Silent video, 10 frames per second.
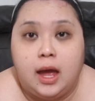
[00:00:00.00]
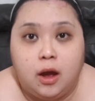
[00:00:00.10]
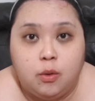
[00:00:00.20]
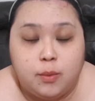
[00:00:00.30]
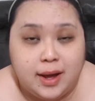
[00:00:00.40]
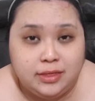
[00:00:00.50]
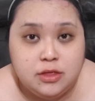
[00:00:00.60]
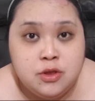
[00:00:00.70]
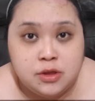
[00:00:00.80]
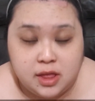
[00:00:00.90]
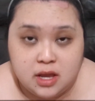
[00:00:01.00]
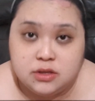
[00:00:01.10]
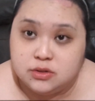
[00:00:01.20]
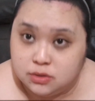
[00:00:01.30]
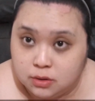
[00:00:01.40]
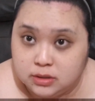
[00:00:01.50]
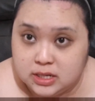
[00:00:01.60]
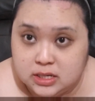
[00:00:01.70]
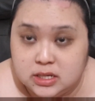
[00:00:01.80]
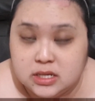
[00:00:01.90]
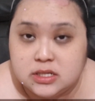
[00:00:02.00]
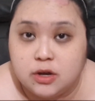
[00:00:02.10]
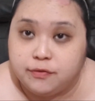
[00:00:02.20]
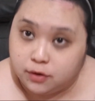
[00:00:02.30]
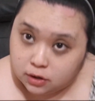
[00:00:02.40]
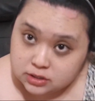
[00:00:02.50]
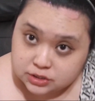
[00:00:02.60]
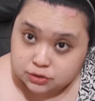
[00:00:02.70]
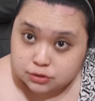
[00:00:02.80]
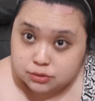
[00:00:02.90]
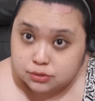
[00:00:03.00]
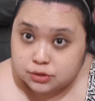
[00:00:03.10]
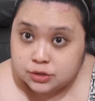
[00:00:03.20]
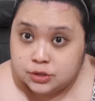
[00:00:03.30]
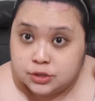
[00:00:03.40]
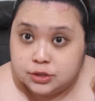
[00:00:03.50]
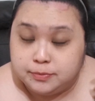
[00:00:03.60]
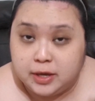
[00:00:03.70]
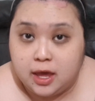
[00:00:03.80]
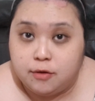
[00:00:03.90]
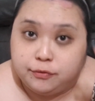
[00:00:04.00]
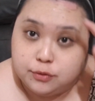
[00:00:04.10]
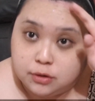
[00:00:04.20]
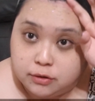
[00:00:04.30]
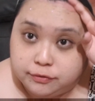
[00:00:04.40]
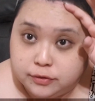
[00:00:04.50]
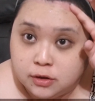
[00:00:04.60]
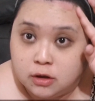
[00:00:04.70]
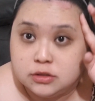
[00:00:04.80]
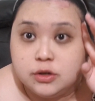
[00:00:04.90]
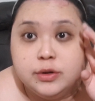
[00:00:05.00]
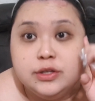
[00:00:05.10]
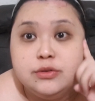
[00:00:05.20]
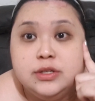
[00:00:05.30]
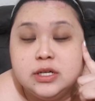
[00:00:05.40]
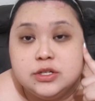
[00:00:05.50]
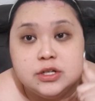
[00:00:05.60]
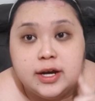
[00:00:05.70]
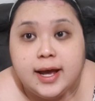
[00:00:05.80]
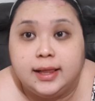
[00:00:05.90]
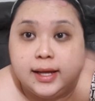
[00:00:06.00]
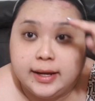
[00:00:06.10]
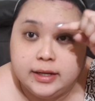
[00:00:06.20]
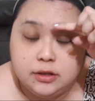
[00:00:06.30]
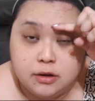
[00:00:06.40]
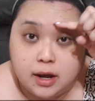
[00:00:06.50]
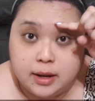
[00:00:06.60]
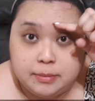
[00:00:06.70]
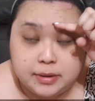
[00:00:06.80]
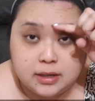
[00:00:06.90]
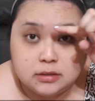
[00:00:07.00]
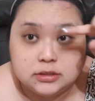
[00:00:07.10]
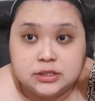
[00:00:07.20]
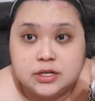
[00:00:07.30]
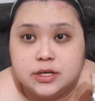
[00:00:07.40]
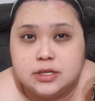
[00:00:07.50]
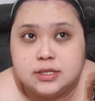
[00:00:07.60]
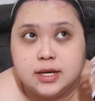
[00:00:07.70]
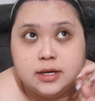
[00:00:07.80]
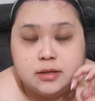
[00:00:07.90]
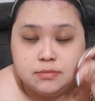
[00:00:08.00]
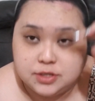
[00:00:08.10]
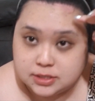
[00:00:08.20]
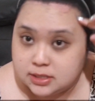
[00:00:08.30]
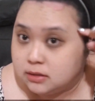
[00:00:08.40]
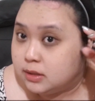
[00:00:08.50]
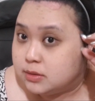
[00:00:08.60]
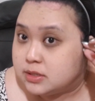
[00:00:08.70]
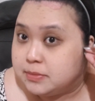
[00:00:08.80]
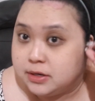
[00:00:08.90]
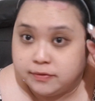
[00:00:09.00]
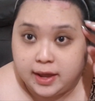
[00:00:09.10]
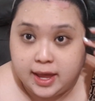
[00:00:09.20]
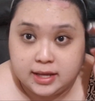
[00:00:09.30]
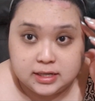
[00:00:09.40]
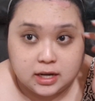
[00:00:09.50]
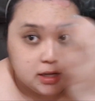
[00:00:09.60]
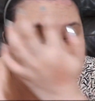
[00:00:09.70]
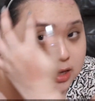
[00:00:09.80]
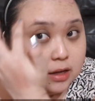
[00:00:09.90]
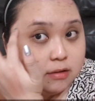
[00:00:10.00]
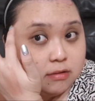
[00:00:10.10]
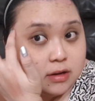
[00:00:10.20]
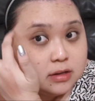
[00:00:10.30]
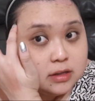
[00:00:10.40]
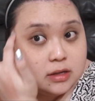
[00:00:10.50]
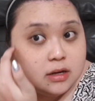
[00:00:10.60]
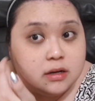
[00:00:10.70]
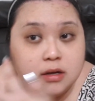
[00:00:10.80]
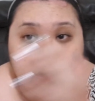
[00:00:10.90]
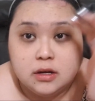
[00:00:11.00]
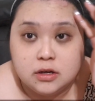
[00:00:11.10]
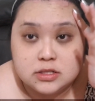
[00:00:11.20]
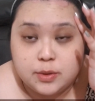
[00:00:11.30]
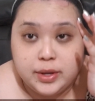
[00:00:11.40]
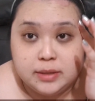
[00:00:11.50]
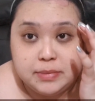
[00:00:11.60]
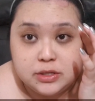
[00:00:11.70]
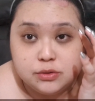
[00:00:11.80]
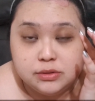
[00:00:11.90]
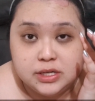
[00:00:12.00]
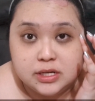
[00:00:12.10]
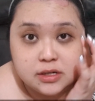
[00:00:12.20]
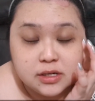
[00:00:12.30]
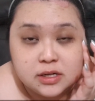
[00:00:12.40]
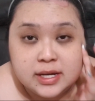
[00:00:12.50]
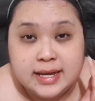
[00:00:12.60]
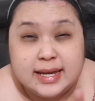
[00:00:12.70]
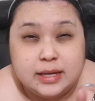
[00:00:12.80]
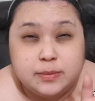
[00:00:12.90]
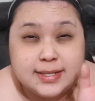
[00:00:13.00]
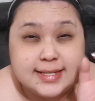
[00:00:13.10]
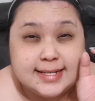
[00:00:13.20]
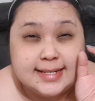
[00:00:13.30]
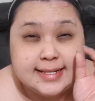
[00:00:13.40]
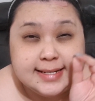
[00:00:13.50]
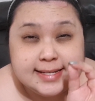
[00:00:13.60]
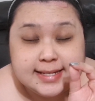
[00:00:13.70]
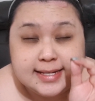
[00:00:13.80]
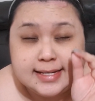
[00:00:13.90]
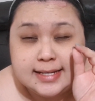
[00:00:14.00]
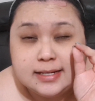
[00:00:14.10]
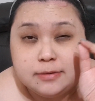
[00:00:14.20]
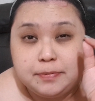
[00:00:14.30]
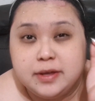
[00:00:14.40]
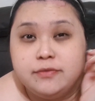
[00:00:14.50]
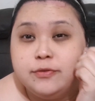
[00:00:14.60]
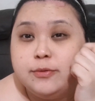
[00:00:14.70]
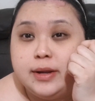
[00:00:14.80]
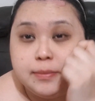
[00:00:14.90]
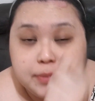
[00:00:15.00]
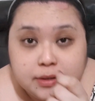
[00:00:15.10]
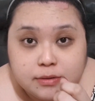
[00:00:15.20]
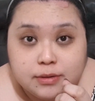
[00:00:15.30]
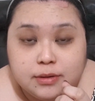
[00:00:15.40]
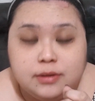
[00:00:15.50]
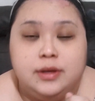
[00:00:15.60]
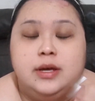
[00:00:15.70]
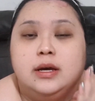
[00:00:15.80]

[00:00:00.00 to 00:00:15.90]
One thing to note is, of course, to be careful of not going too near to your hairline, your eyebrows, because just now there was a bit of a hair tugging area here because I went a bit too near. It was a little painful when I peel,